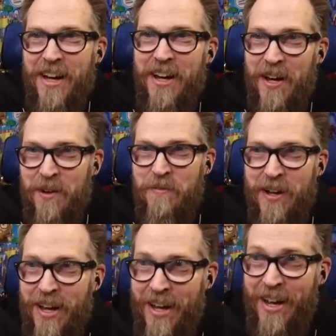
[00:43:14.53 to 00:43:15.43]
Um,
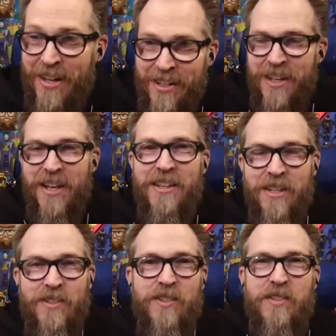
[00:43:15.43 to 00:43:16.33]
and
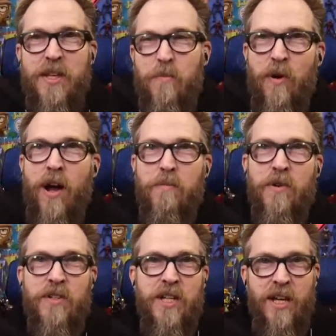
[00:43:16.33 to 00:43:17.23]
this is the
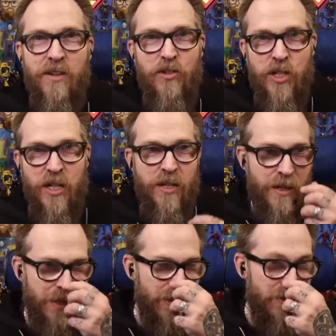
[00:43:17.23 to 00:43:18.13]
proper TNG
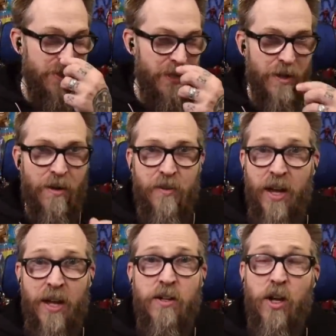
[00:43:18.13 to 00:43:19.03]
send off.
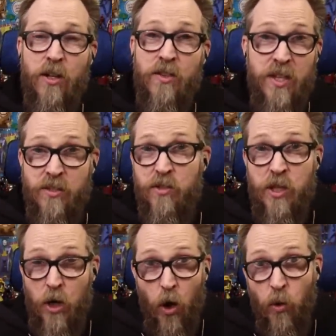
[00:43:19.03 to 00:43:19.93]
And this is
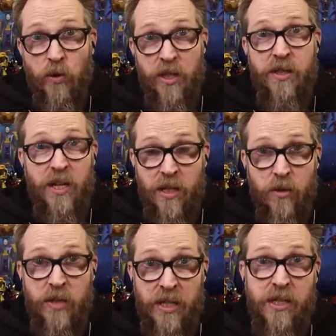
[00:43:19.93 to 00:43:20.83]
the only thing
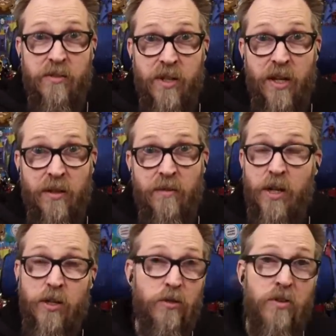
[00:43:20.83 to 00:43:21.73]
you need to see.
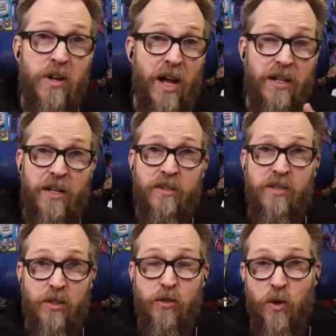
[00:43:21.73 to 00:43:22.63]
You do not need to
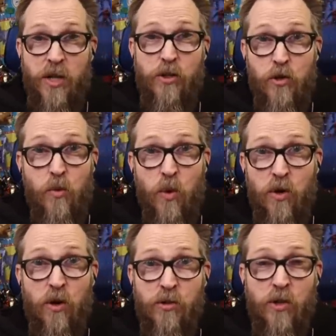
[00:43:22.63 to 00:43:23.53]
see Strange New
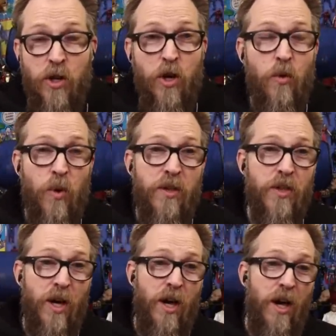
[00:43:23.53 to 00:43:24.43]
Worlds with
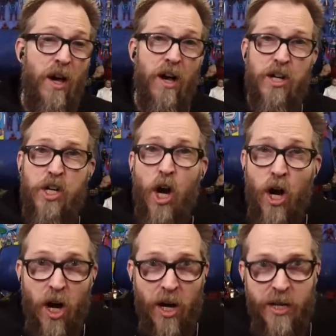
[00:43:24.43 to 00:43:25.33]
uh, a
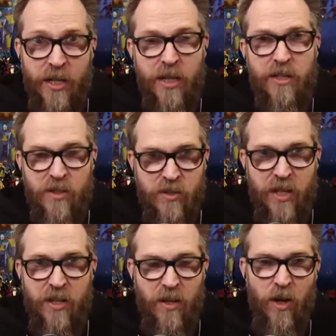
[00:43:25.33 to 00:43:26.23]
con
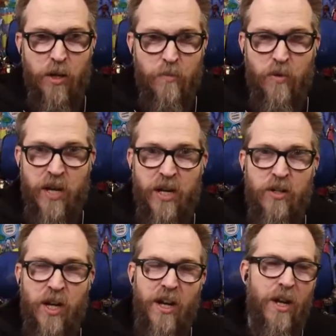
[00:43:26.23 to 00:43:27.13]
descendant on the
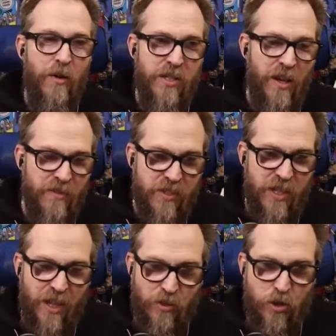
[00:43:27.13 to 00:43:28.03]
bridge. And I always have to
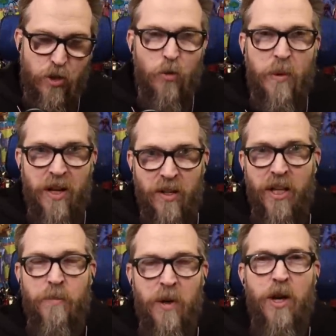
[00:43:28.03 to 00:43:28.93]
see that stupid
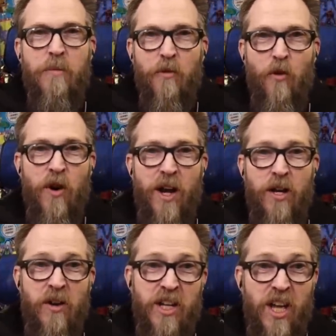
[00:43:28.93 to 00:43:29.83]
clip beforehand
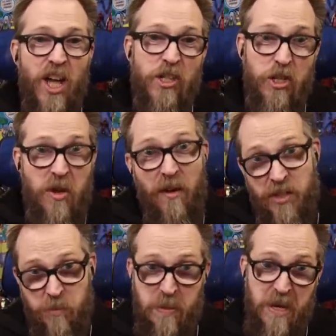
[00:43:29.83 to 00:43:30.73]
going, Do you ever
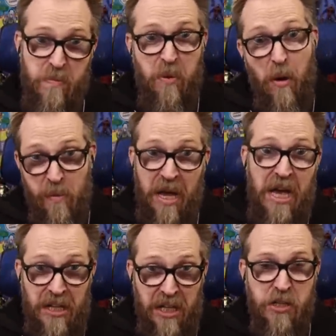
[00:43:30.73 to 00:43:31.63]
speak proper
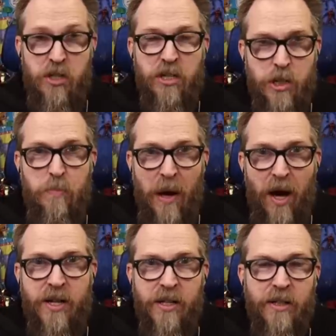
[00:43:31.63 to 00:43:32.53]
English to
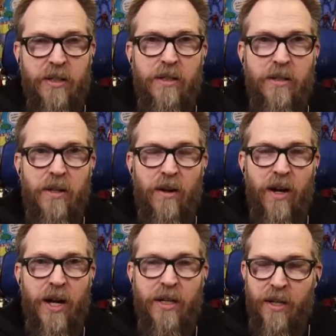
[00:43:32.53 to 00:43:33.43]
Spock? All
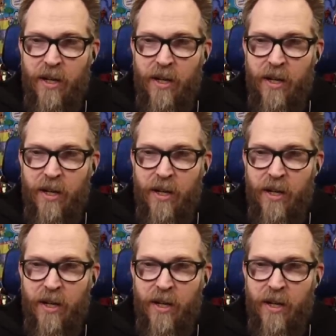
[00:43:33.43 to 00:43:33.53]
right.